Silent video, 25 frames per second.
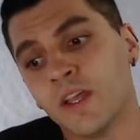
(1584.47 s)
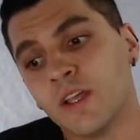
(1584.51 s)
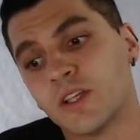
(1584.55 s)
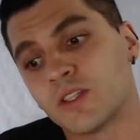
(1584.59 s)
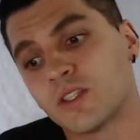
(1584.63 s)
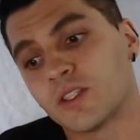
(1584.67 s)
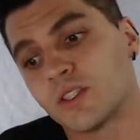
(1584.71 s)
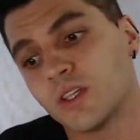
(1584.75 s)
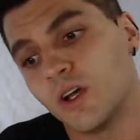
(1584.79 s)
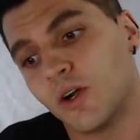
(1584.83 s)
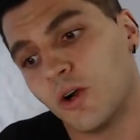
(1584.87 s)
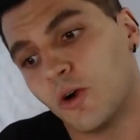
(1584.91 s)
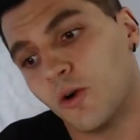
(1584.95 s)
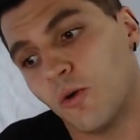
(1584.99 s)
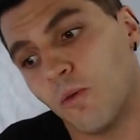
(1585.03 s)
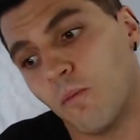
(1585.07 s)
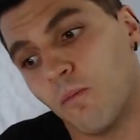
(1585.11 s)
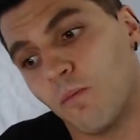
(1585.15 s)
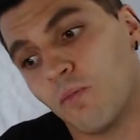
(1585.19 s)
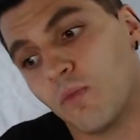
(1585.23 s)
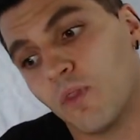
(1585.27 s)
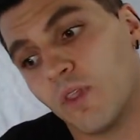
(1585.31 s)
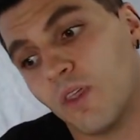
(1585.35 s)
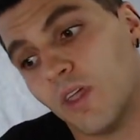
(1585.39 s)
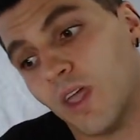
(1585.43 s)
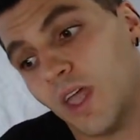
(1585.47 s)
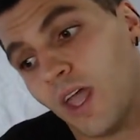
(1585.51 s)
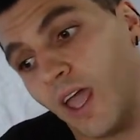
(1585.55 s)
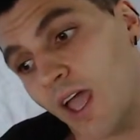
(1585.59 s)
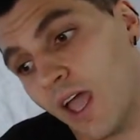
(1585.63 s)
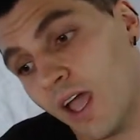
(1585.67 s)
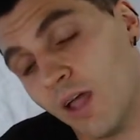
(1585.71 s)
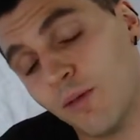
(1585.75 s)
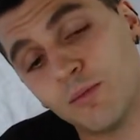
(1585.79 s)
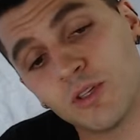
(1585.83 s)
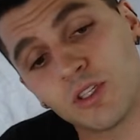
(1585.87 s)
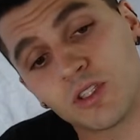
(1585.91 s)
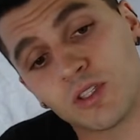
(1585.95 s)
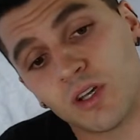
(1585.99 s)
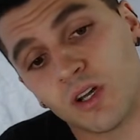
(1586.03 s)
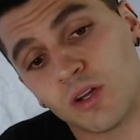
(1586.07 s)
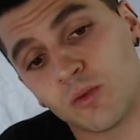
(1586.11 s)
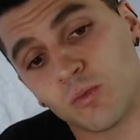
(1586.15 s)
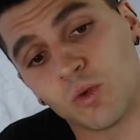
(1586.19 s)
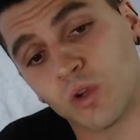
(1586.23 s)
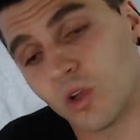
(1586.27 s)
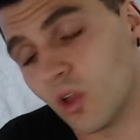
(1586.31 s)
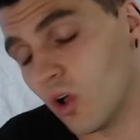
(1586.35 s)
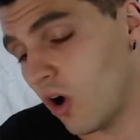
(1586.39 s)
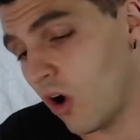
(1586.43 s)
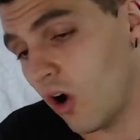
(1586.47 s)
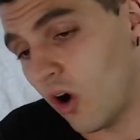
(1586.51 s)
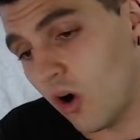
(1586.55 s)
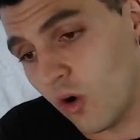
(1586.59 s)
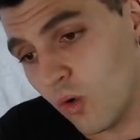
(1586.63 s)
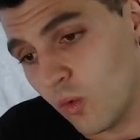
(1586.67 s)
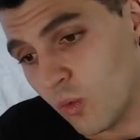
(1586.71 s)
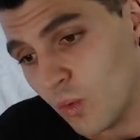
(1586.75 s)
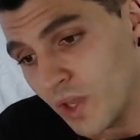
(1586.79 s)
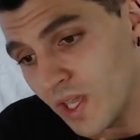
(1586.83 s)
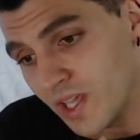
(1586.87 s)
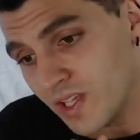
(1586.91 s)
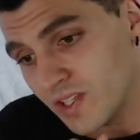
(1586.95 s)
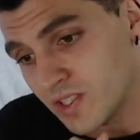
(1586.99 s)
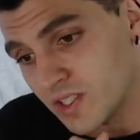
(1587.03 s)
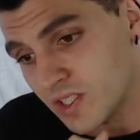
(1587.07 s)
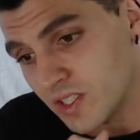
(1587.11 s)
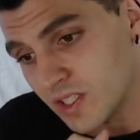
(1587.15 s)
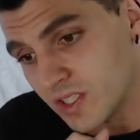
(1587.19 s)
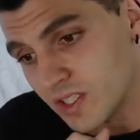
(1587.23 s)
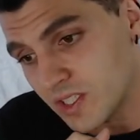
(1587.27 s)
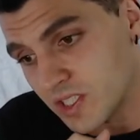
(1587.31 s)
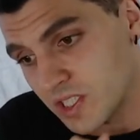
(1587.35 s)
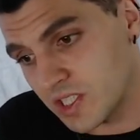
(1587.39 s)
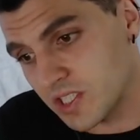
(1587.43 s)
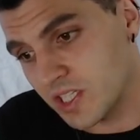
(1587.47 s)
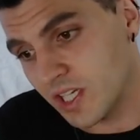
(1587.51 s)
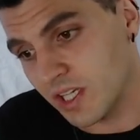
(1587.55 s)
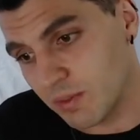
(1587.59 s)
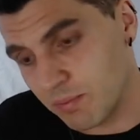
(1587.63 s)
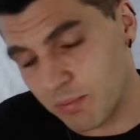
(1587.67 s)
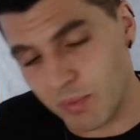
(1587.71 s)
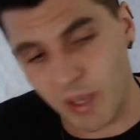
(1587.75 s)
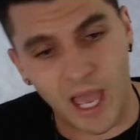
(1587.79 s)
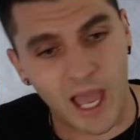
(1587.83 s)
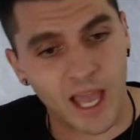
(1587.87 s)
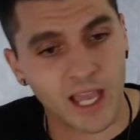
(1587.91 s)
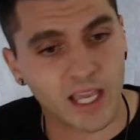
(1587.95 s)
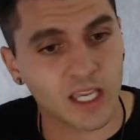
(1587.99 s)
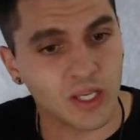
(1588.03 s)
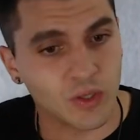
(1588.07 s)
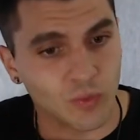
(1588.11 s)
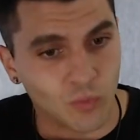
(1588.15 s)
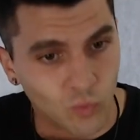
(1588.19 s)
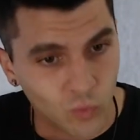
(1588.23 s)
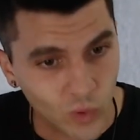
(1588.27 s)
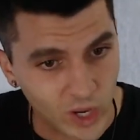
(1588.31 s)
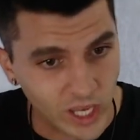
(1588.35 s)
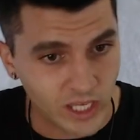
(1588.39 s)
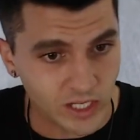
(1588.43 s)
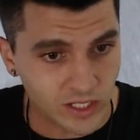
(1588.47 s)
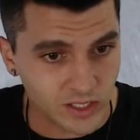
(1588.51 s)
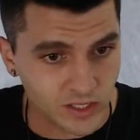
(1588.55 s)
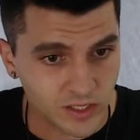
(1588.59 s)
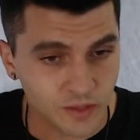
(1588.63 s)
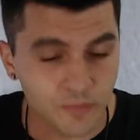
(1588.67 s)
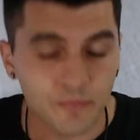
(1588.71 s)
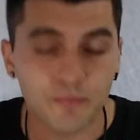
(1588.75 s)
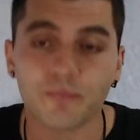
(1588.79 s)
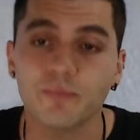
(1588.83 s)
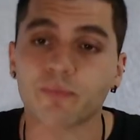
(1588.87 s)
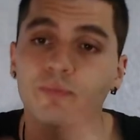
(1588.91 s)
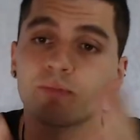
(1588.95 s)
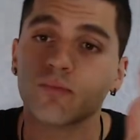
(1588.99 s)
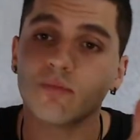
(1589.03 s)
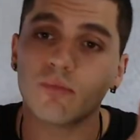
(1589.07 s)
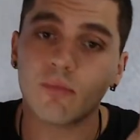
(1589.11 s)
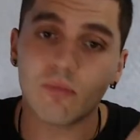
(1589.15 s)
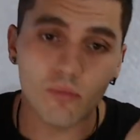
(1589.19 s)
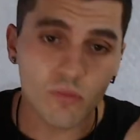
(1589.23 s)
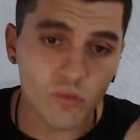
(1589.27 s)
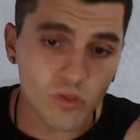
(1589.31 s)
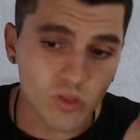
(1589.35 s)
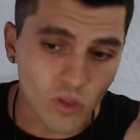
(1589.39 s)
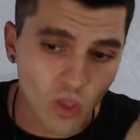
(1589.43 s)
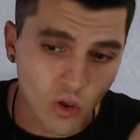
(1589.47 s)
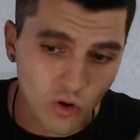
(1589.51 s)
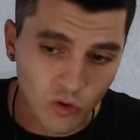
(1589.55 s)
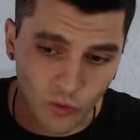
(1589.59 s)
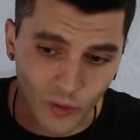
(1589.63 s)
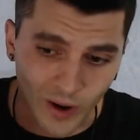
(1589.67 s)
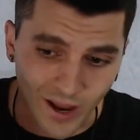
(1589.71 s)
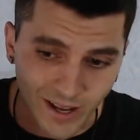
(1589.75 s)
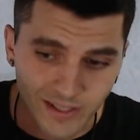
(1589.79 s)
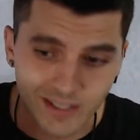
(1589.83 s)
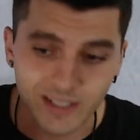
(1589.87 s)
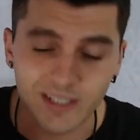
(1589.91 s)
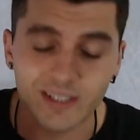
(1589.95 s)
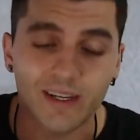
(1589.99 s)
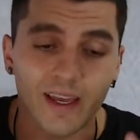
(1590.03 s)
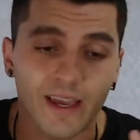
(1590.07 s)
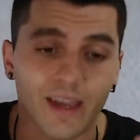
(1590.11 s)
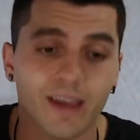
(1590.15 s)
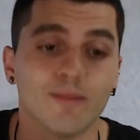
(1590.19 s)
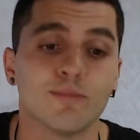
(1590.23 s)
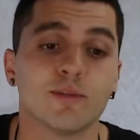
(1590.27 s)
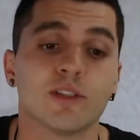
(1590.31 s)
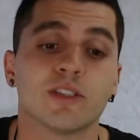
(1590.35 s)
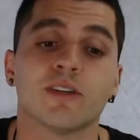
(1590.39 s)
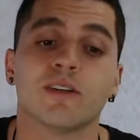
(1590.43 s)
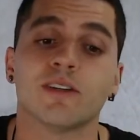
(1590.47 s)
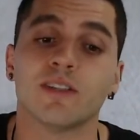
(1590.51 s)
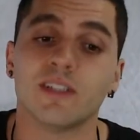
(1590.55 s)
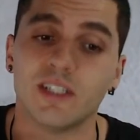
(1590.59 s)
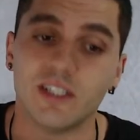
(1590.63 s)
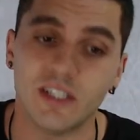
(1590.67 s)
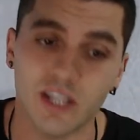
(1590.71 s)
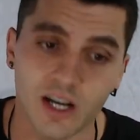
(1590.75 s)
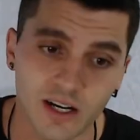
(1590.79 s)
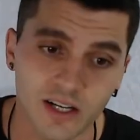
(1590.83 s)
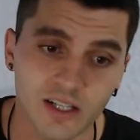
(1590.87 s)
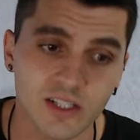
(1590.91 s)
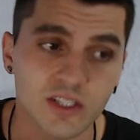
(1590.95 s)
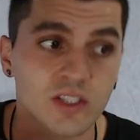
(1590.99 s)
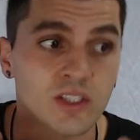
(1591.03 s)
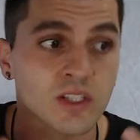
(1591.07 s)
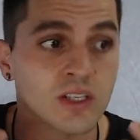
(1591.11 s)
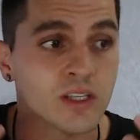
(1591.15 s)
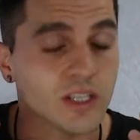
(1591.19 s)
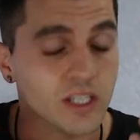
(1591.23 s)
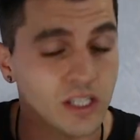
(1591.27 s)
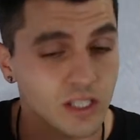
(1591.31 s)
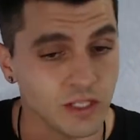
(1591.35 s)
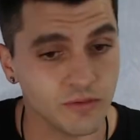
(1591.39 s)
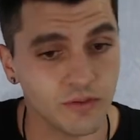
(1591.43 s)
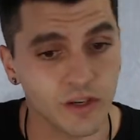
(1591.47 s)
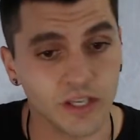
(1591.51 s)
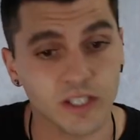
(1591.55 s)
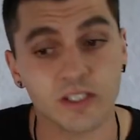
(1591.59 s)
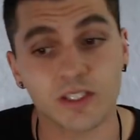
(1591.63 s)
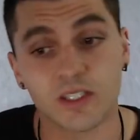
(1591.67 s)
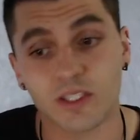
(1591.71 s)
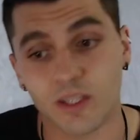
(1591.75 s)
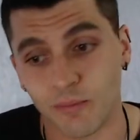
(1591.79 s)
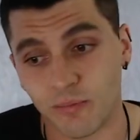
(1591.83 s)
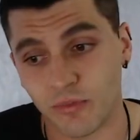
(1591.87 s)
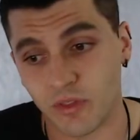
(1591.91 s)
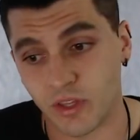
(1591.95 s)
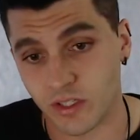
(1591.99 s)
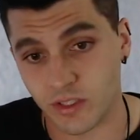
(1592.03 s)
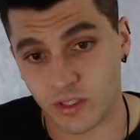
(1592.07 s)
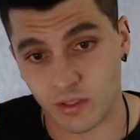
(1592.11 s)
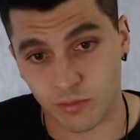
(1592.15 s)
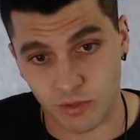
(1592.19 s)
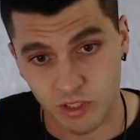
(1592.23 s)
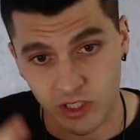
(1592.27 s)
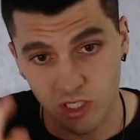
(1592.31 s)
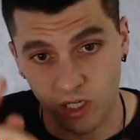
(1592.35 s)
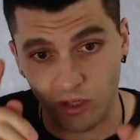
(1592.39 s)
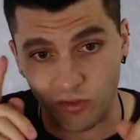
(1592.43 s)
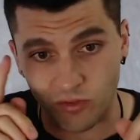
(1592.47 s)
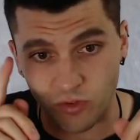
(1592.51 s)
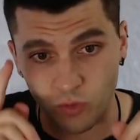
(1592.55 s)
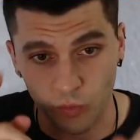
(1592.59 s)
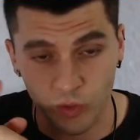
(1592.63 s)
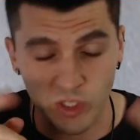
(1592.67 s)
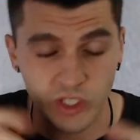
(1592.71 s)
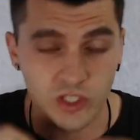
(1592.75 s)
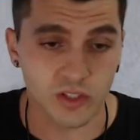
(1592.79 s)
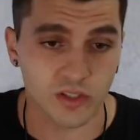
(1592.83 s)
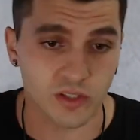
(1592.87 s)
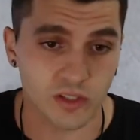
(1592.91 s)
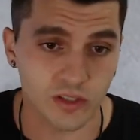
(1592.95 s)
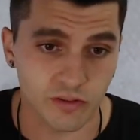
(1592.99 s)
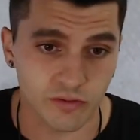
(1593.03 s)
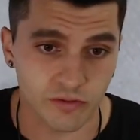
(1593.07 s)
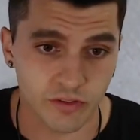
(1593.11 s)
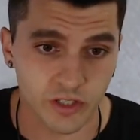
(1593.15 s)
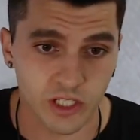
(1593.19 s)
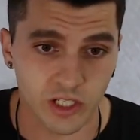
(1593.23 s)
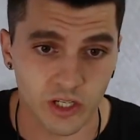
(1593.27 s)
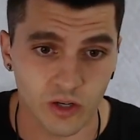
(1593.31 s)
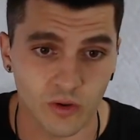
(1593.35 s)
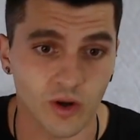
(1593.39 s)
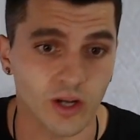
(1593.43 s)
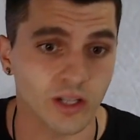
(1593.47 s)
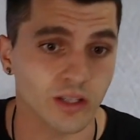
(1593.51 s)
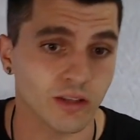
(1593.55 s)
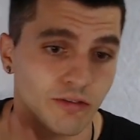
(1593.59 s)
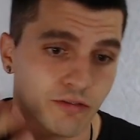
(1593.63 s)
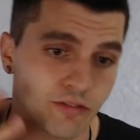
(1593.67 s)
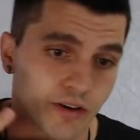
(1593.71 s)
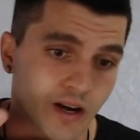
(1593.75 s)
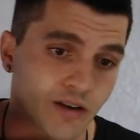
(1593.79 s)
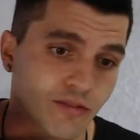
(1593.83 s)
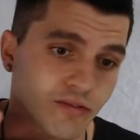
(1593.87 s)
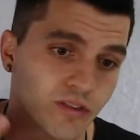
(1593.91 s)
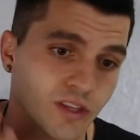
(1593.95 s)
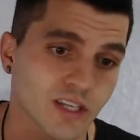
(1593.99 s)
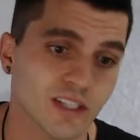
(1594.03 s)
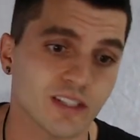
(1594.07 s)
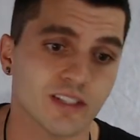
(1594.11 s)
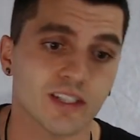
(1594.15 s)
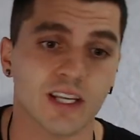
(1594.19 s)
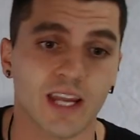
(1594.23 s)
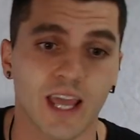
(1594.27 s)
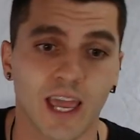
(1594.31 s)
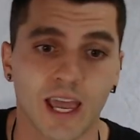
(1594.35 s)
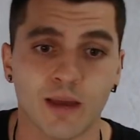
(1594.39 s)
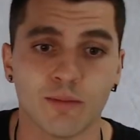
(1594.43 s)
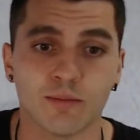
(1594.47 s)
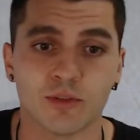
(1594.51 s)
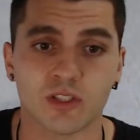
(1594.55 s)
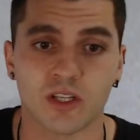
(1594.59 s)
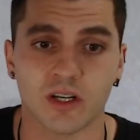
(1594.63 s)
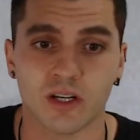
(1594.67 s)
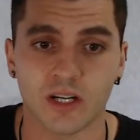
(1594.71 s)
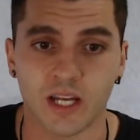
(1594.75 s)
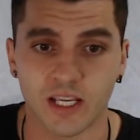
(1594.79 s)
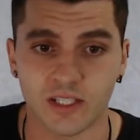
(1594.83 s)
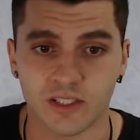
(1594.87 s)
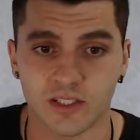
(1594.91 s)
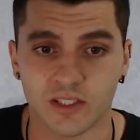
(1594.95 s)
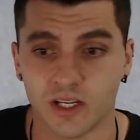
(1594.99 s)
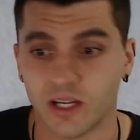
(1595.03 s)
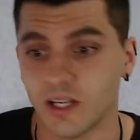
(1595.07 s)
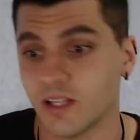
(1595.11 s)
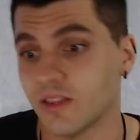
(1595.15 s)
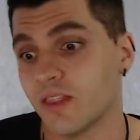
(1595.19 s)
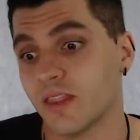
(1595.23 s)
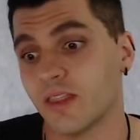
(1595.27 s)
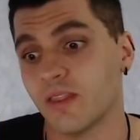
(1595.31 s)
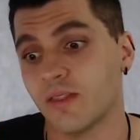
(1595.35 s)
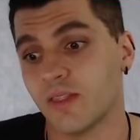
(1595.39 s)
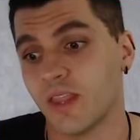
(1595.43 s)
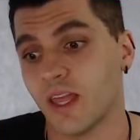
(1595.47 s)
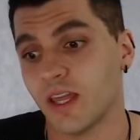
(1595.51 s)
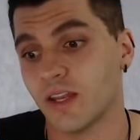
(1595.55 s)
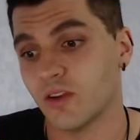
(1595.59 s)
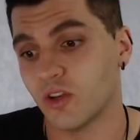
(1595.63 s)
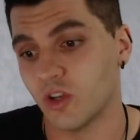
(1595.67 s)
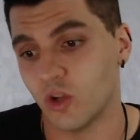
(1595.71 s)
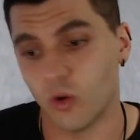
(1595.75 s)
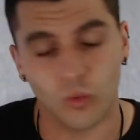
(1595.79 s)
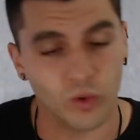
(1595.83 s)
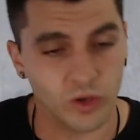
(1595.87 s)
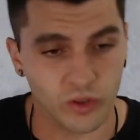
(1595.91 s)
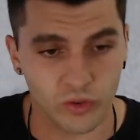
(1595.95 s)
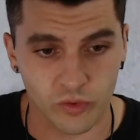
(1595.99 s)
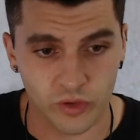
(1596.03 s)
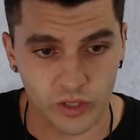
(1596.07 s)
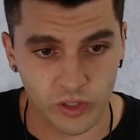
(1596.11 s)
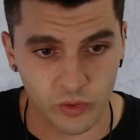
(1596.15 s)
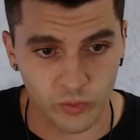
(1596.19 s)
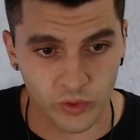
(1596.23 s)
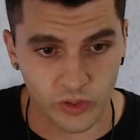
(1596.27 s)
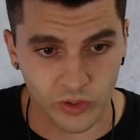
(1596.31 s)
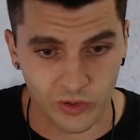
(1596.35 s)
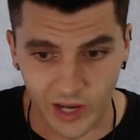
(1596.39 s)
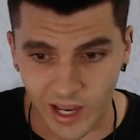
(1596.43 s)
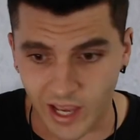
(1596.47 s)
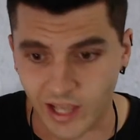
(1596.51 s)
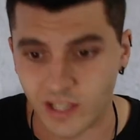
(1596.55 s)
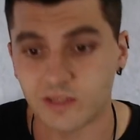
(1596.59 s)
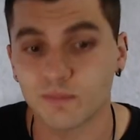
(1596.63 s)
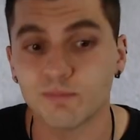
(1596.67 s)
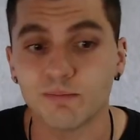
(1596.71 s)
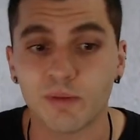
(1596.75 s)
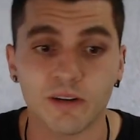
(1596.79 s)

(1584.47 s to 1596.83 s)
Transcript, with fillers: So Amazon will always sit back and wait Granted, Amazon does innovate some things themselves. We just did a video on the five things that Amazon has done that no other e-reader has.